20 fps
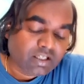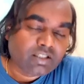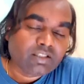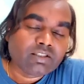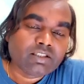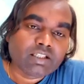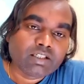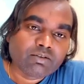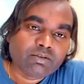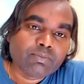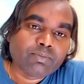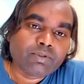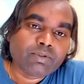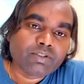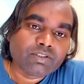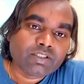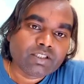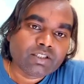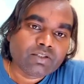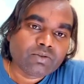z1 plus
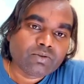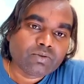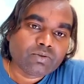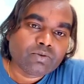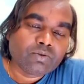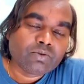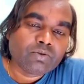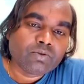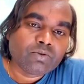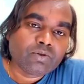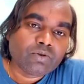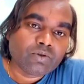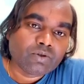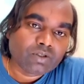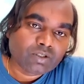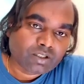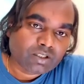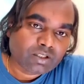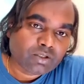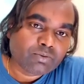z2 whole
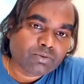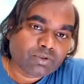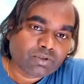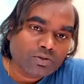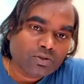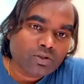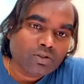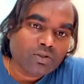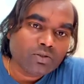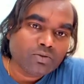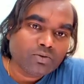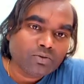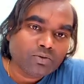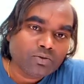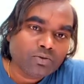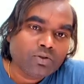cube is equal to